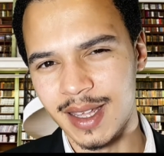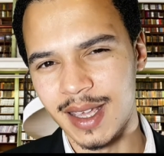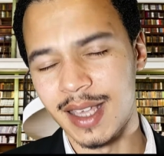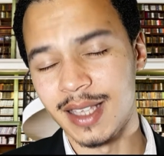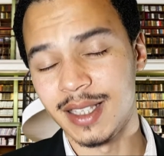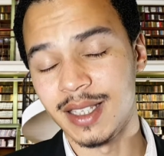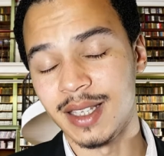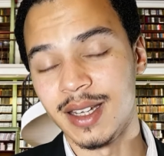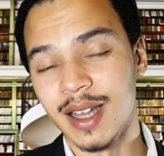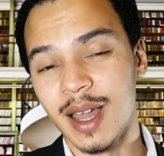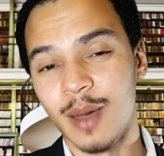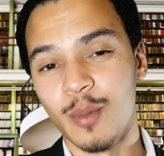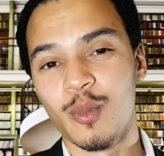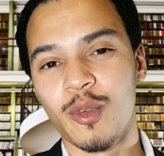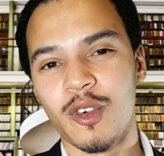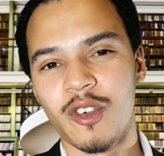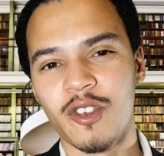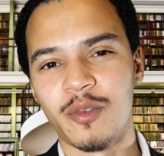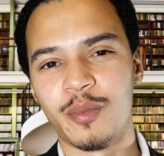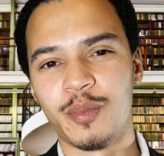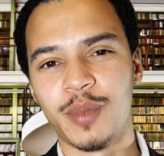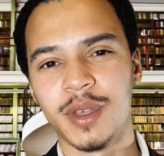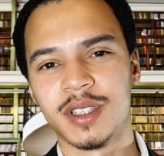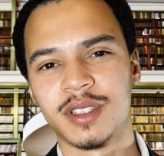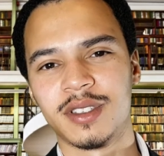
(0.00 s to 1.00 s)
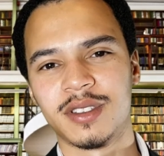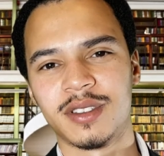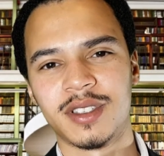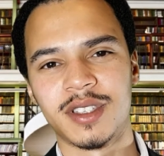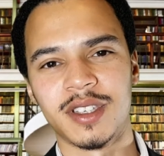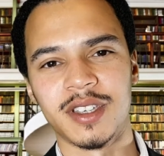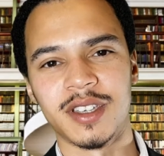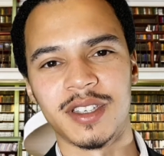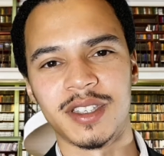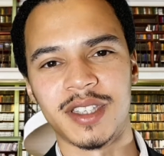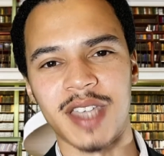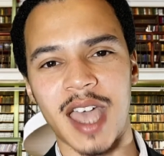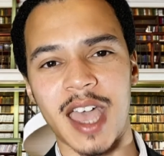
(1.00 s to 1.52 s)
is a number of
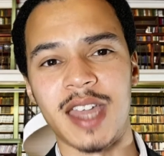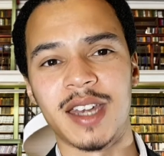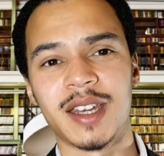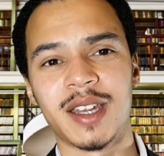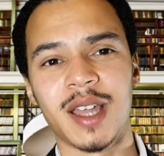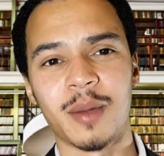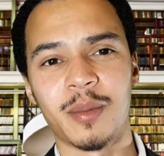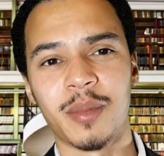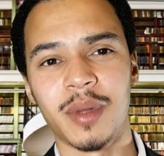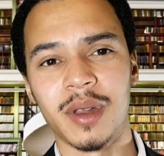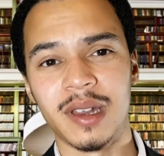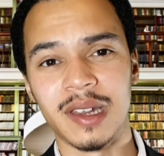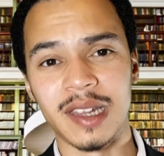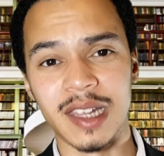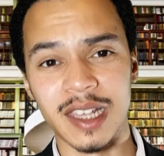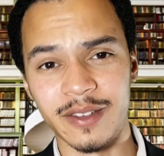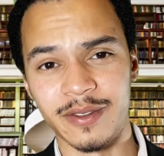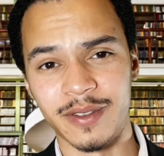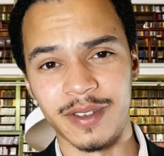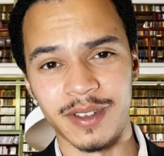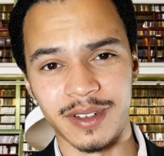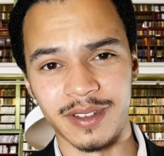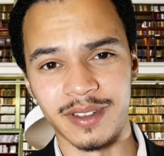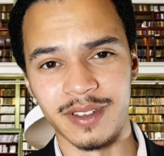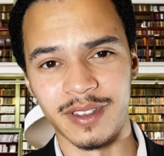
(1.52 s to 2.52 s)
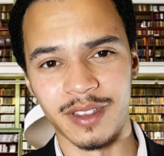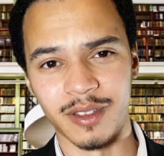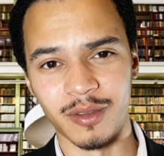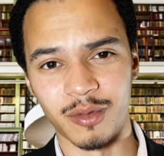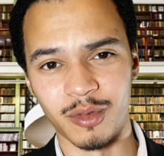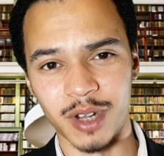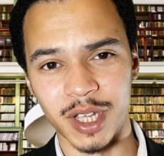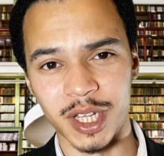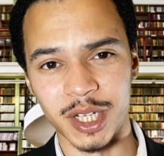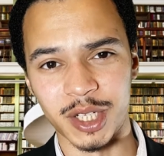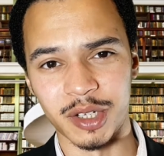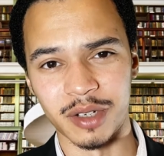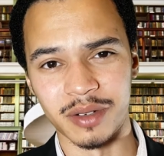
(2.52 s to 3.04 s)
businesses end up leaving the
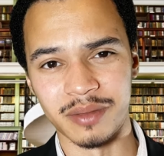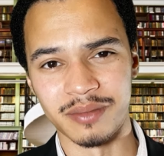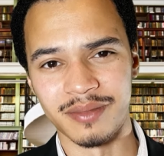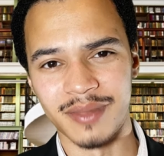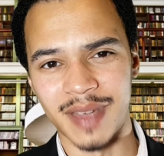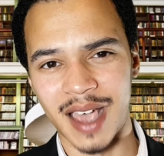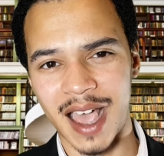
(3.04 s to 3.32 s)
region,